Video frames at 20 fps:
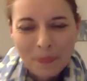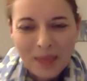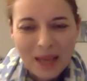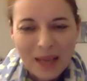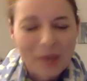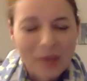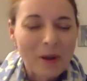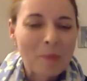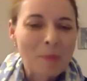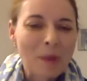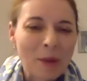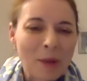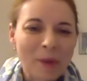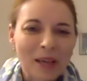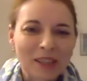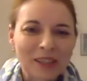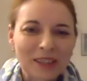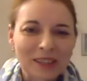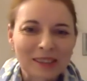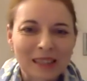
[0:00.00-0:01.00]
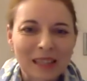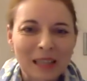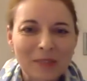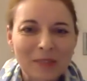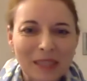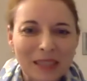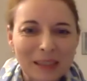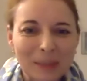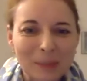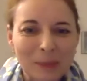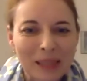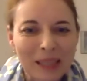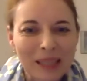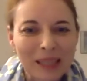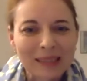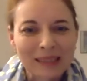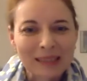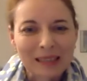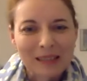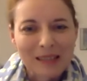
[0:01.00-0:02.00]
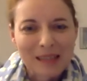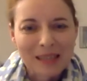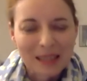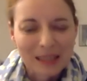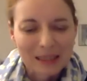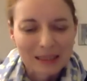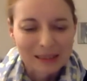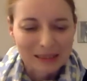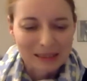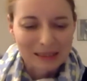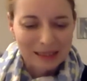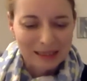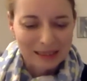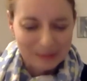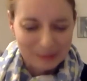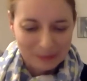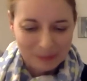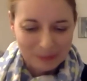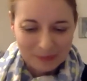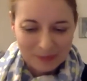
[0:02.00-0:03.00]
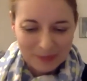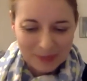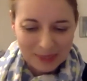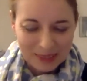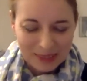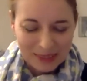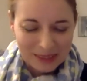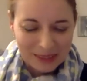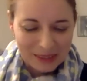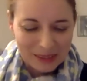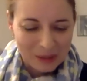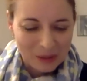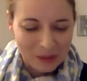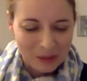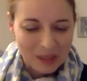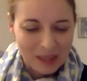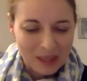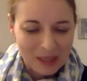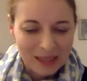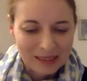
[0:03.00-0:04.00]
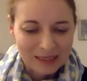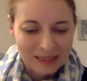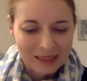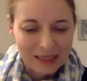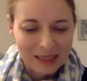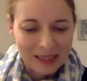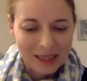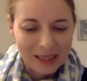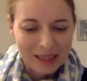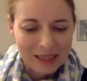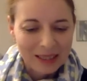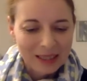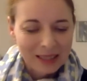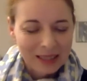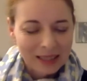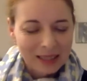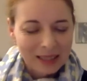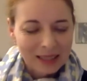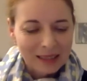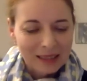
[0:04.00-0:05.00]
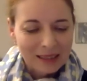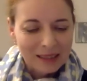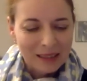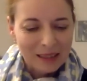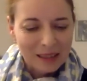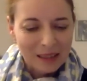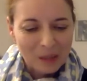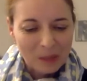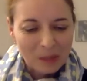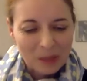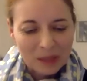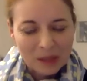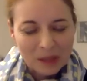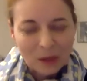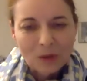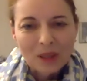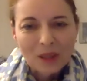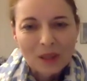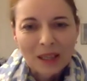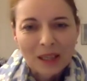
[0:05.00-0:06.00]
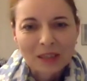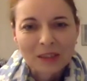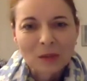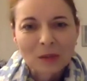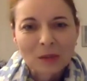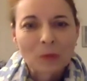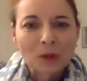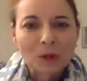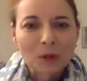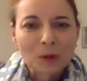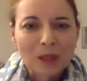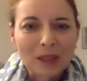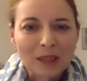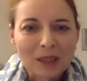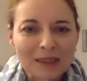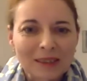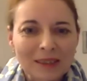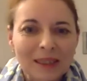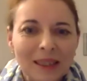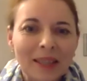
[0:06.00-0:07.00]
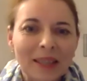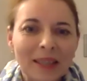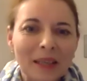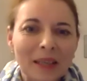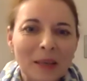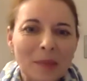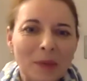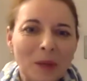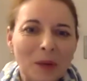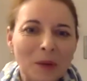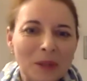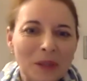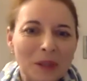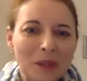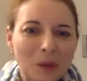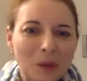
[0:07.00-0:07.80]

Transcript: Anyway, maybe I'll just leave this, but I think it nicely a little bit correlates to what you are saying about,